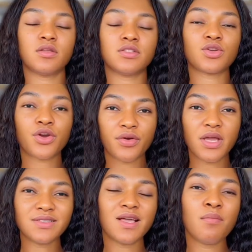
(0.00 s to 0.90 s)
to
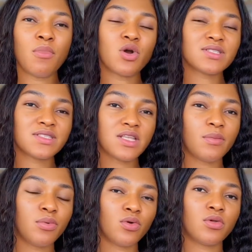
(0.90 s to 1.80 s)
create a more
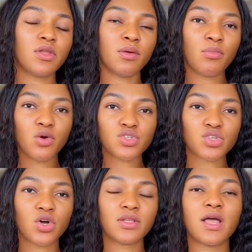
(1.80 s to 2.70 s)
stable
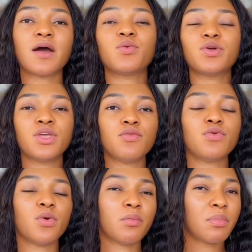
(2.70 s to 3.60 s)
emulsion that will give
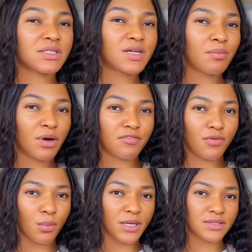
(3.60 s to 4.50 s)
you a better
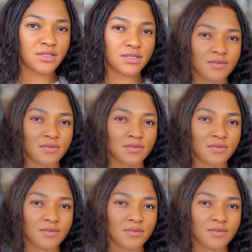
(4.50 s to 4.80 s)
performance.